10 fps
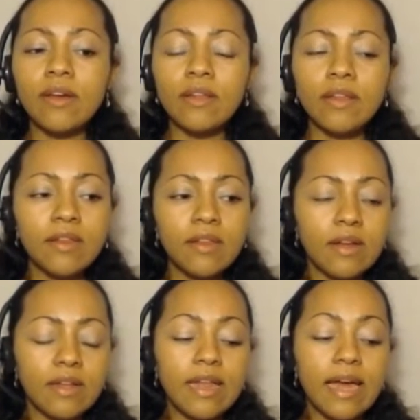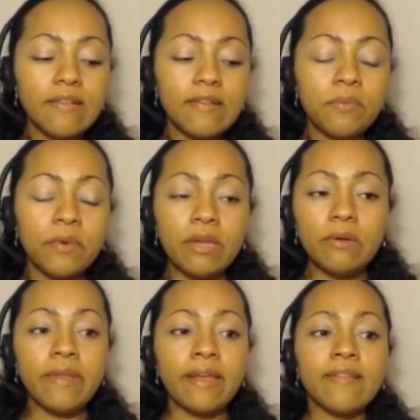That is a really
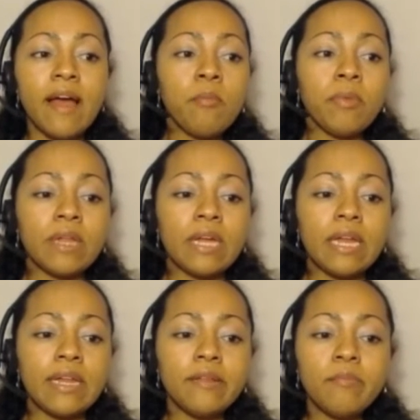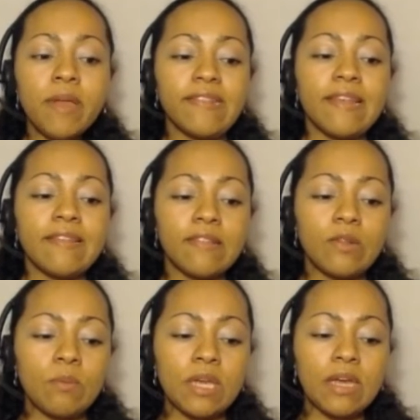good example, and it makes sense to
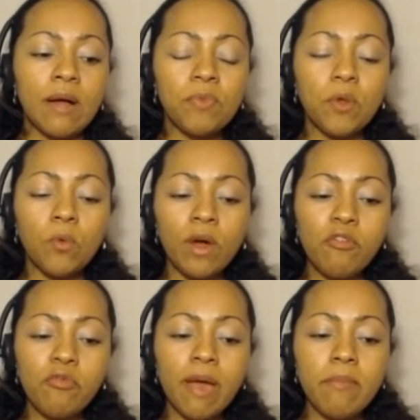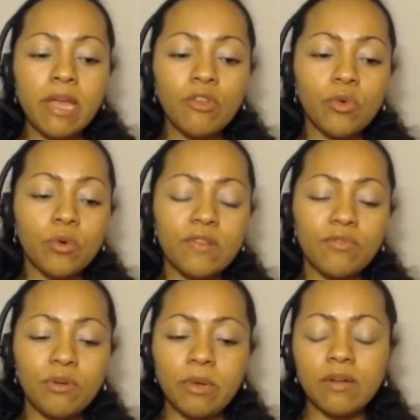me. One of my mentors
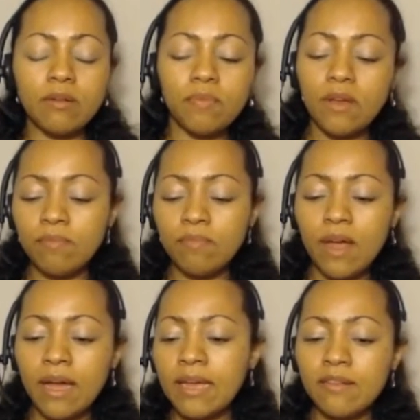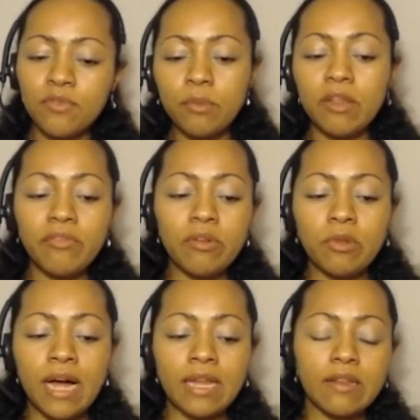from I guess from a different
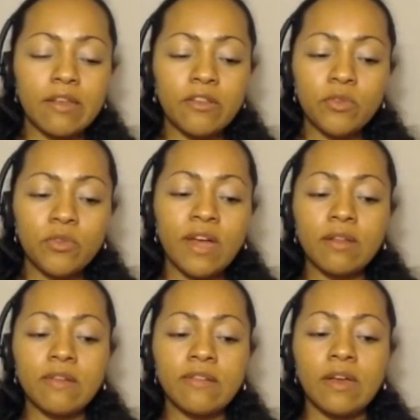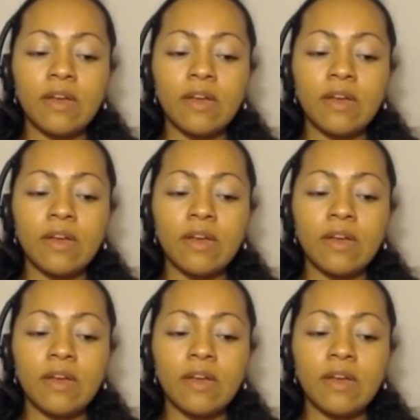modality used to tell us,